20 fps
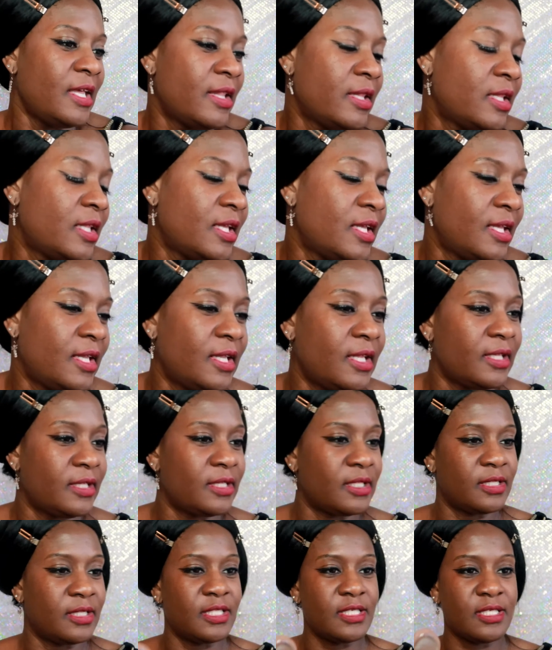And
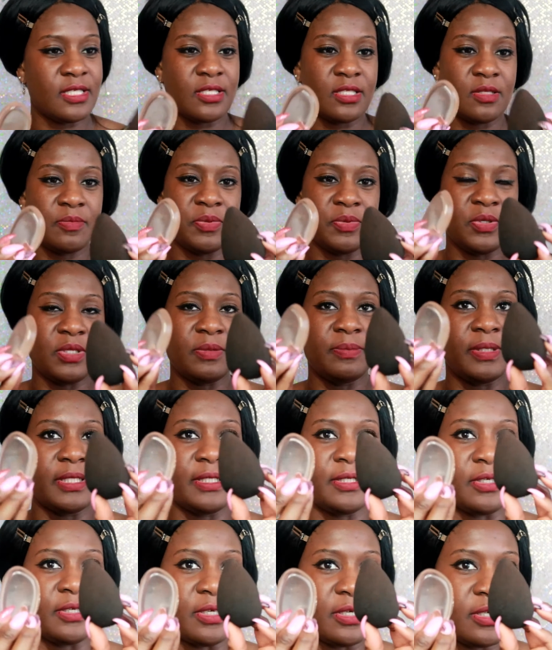then this is the Beauty
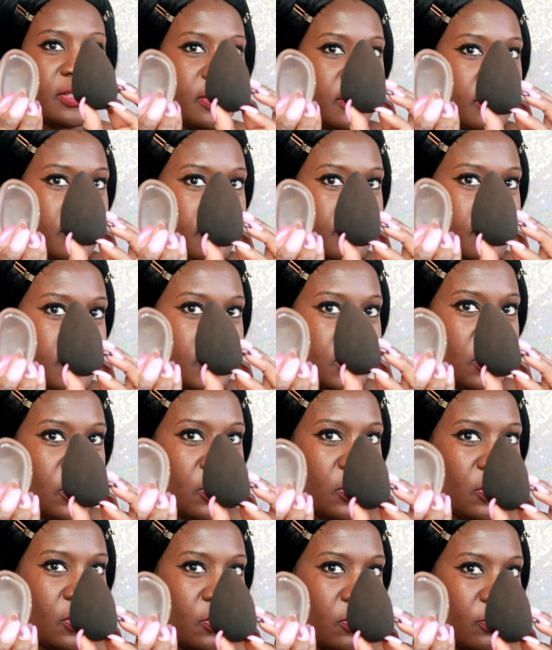Blender.
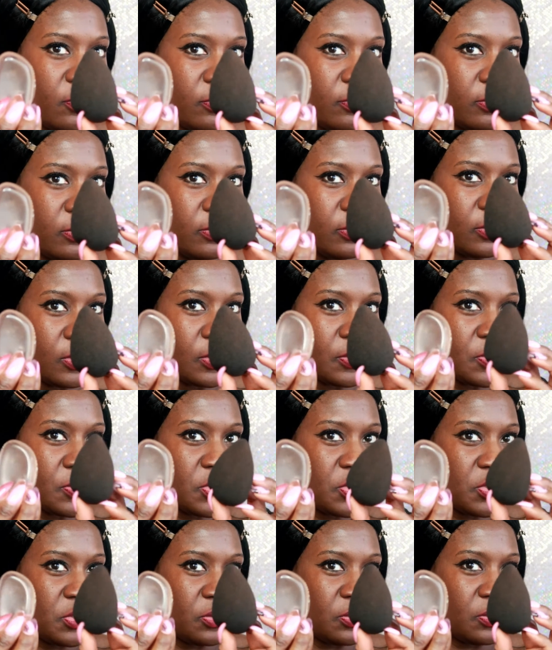So,
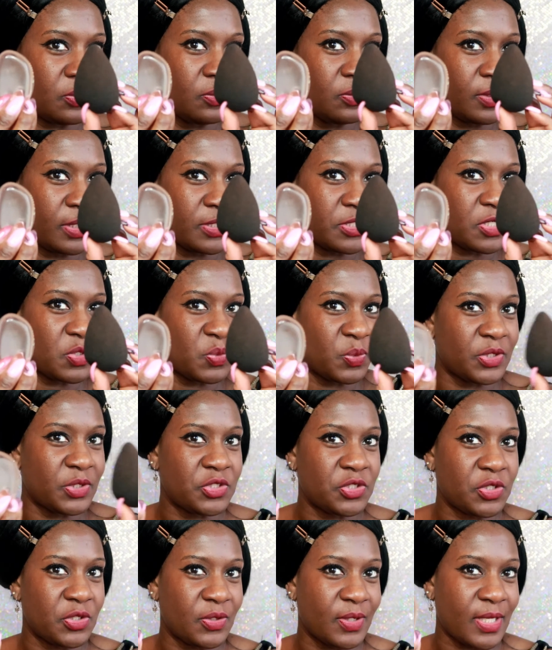those two, I just
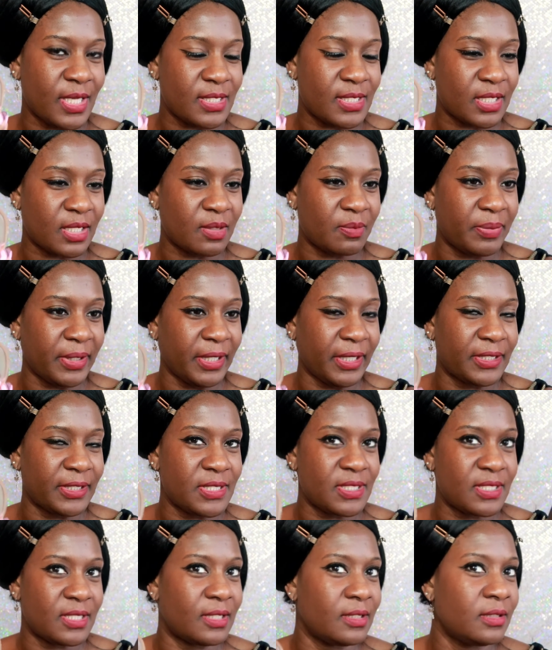want to show you guys a
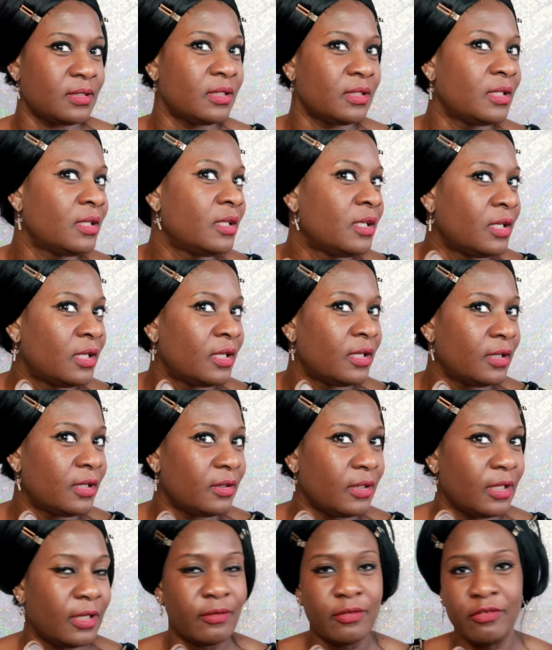comparison
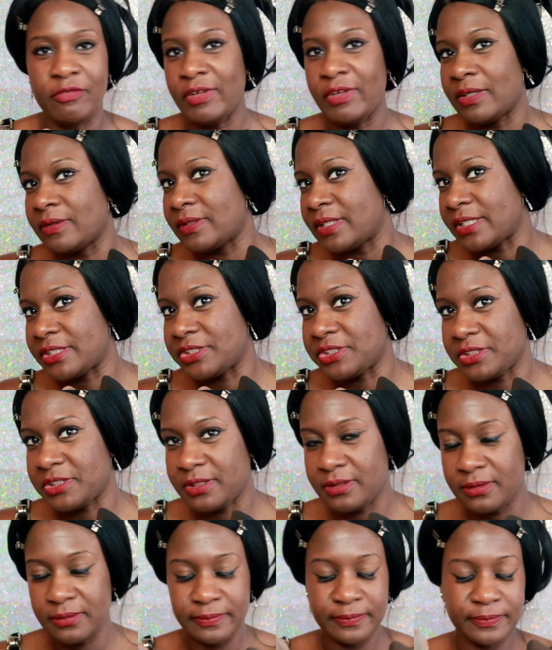of the
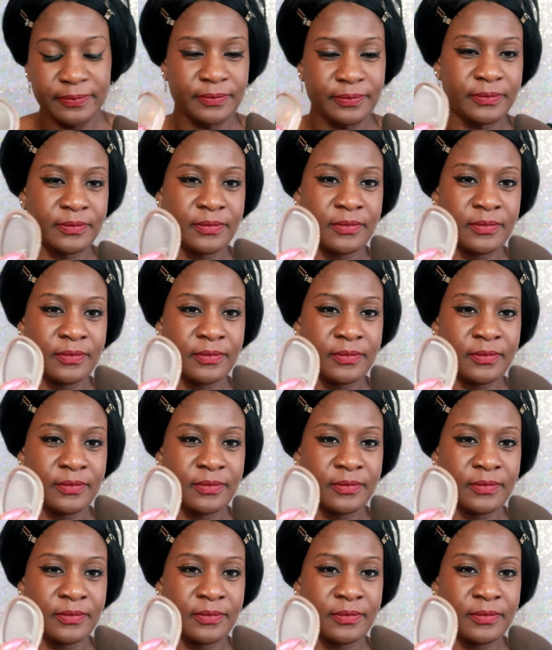foundation.